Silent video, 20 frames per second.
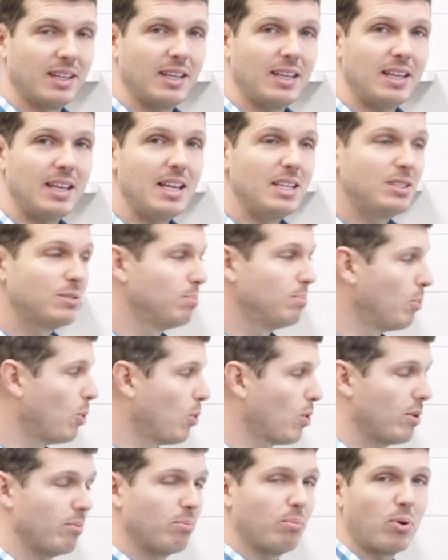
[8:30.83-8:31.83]
It's
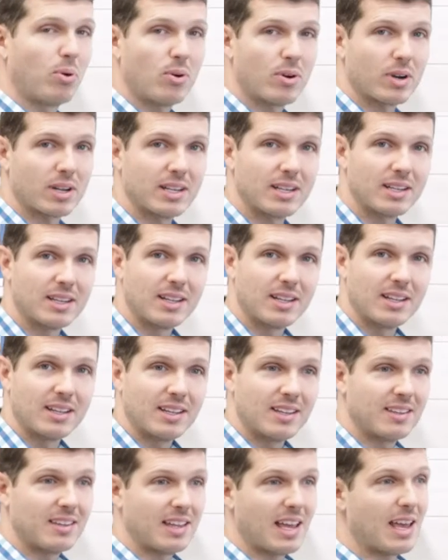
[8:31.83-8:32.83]
more important
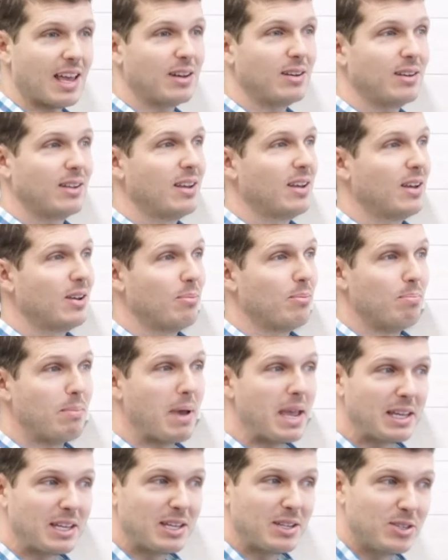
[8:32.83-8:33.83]
than
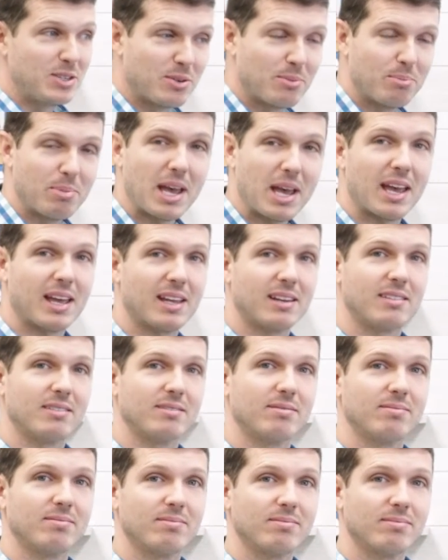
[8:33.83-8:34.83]
making your bed.
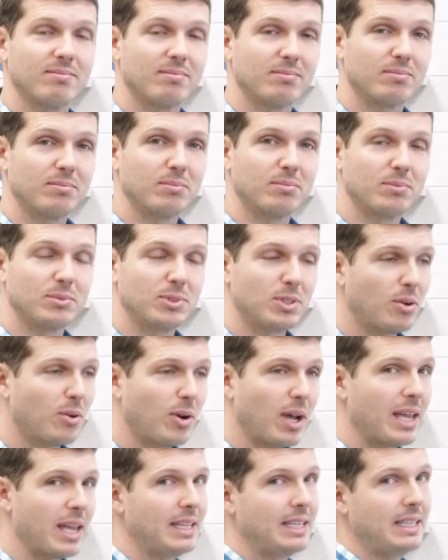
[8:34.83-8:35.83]
So
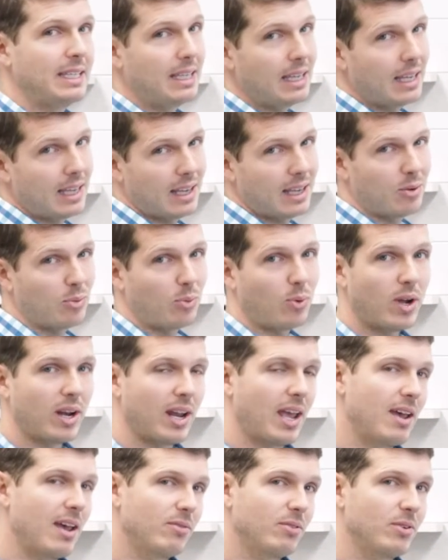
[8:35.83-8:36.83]
again,
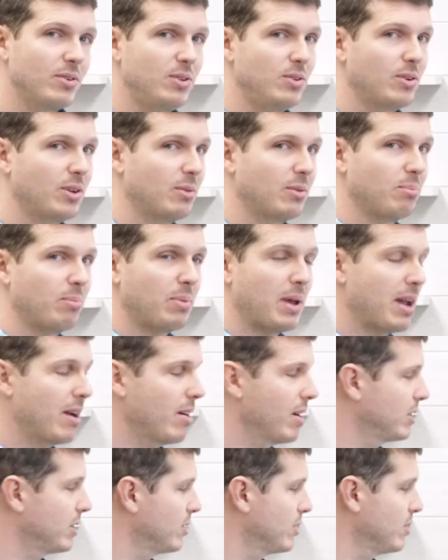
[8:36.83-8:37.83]
whatever you compare
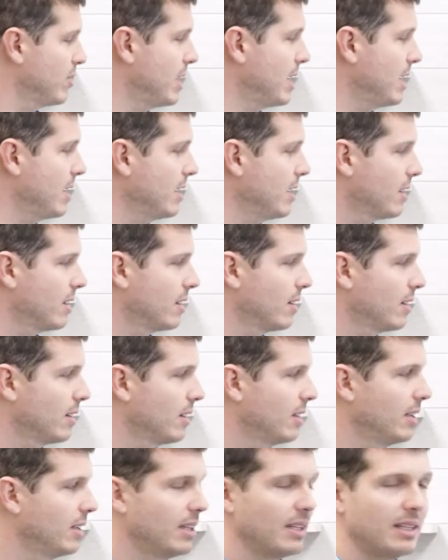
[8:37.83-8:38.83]
it to here
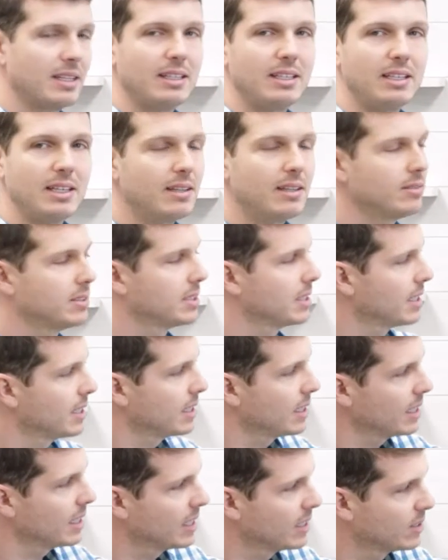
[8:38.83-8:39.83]
gives
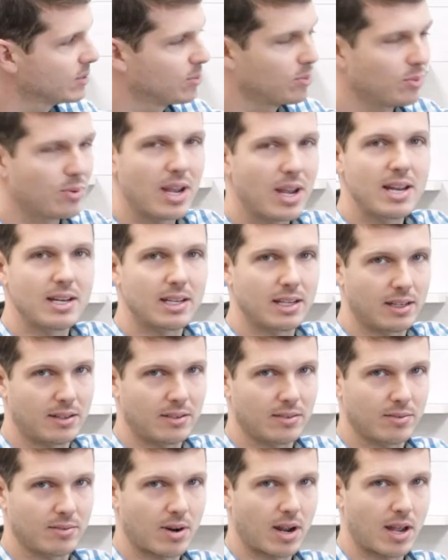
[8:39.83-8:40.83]
it its rating,
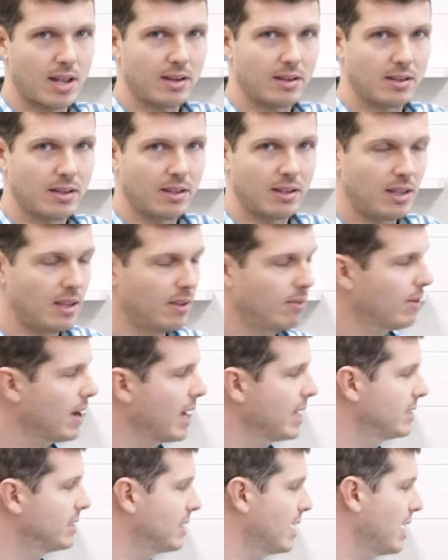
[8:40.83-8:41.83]
right? If
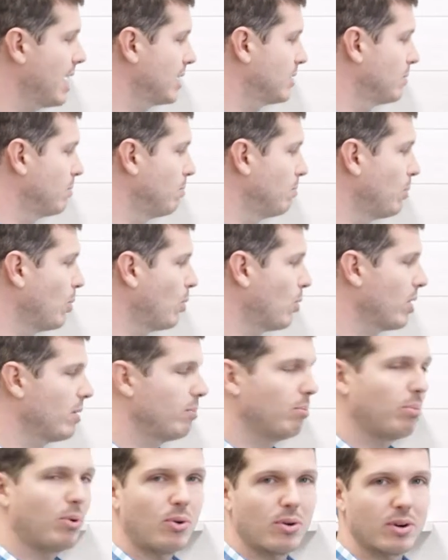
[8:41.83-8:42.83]
I say it's more
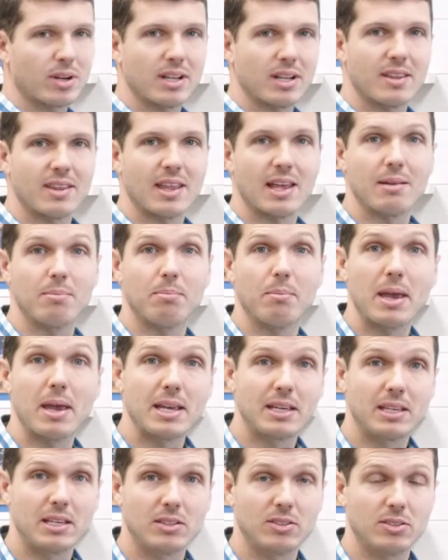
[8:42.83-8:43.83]
important than
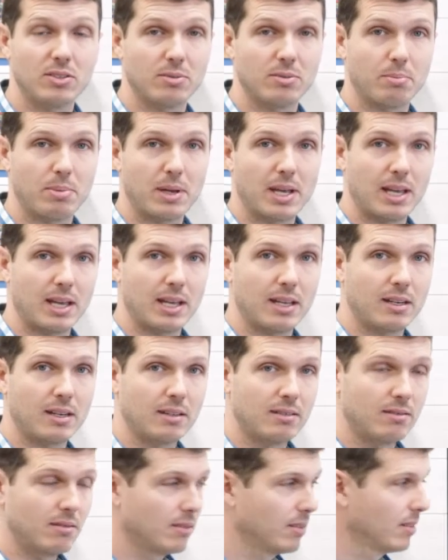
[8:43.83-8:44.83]
making your bed,
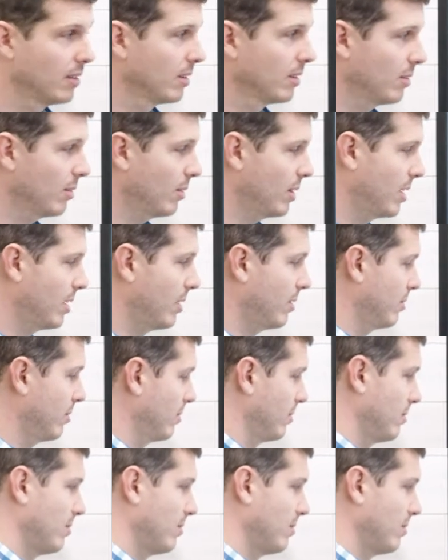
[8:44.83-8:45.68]
well,